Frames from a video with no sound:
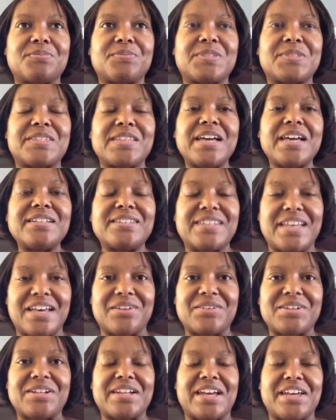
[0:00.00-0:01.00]
sat
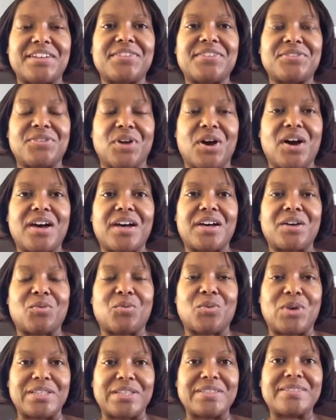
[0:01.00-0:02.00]
down and I thought
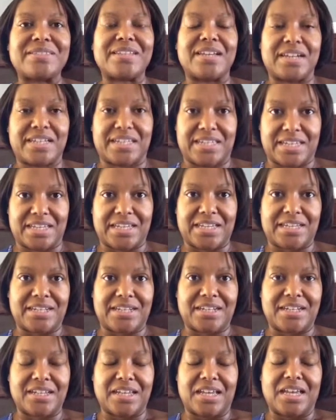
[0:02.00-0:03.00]
once
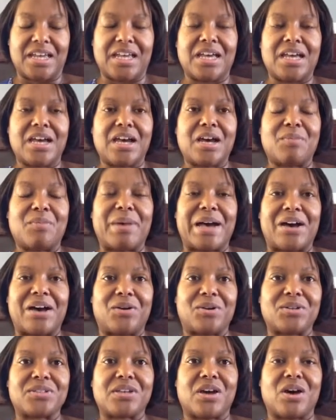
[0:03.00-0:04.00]
again
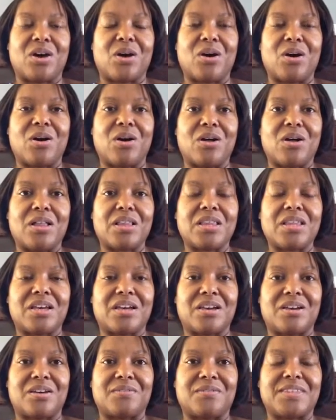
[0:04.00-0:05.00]
about all
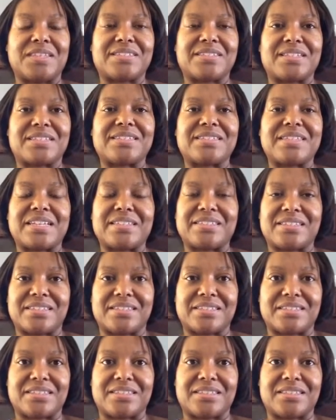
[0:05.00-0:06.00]
of the
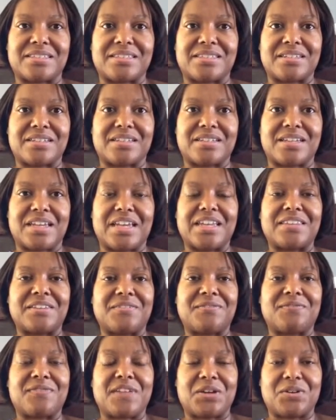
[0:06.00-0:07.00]
successes and the
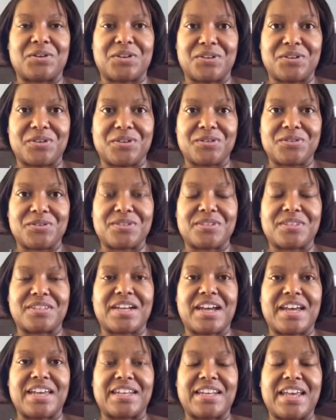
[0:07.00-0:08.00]
failures that
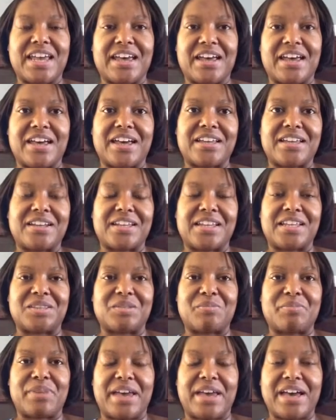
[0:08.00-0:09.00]
I had had in
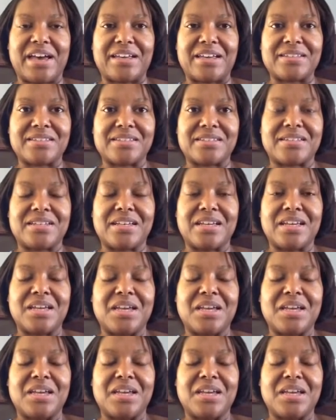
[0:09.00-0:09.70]
the past.